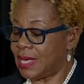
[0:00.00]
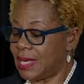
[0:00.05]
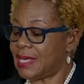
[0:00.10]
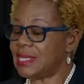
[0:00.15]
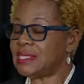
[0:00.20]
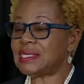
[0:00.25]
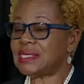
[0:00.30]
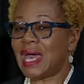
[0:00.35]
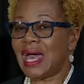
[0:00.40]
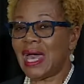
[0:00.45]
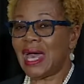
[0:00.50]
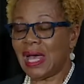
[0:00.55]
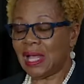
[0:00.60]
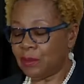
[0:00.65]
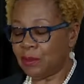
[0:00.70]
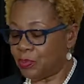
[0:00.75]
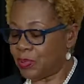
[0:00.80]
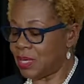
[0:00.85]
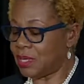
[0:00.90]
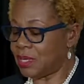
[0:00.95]
is
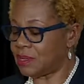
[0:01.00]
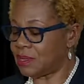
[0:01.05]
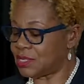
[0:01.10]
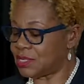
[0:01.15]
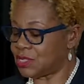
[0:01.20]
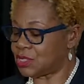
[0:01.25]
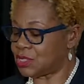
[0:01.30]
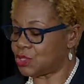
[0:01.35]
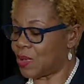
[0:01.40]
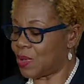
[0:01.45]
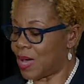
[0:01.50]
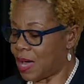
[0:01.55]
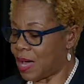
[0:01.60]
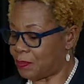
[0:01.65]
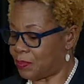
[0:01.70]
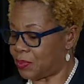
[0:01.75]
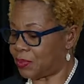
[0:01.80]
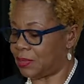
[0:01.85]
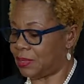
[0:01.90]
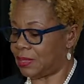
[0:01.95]
helping this to
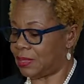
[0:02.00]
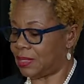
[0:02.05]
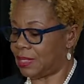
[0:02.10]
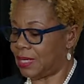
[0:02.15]
happen.